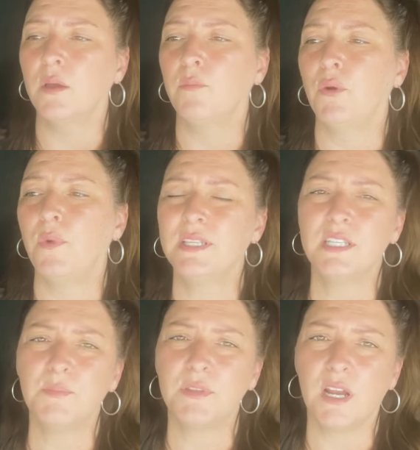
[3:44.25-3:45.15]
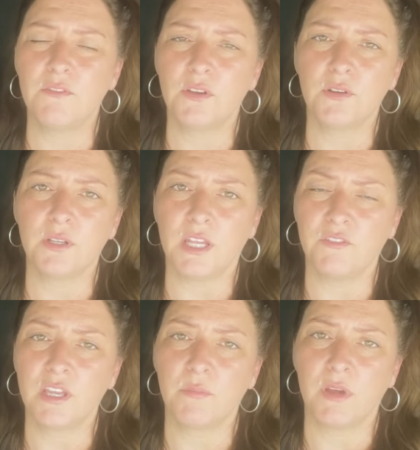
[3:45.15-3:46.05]
But one tip that I've learned
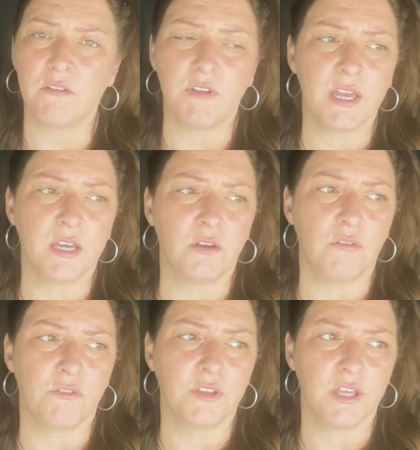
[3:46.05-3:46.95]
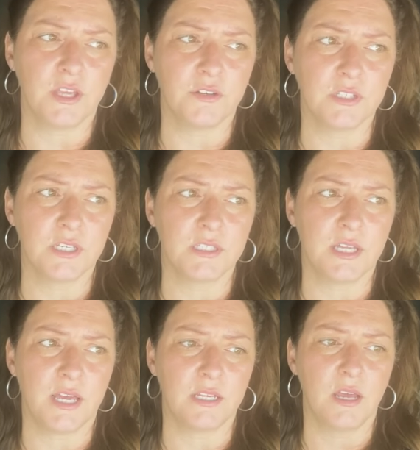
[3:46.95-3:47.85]
living in my van over the years is
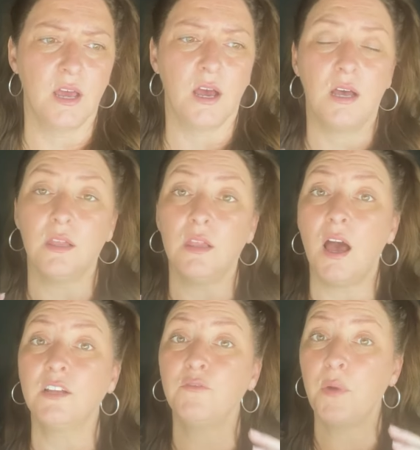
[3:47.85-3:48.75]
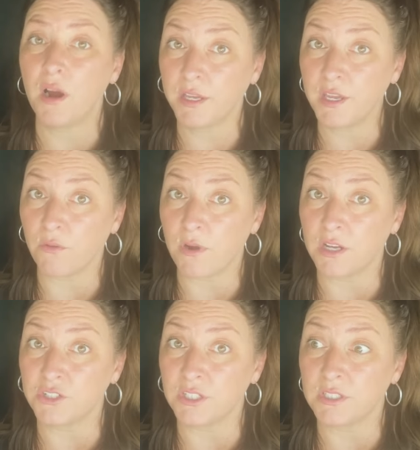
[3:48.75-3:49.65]
that a lot of parking
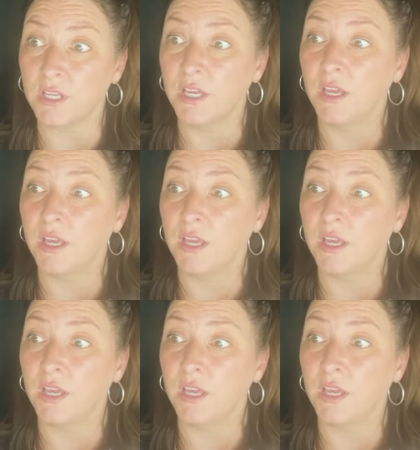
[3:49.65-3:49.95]
garages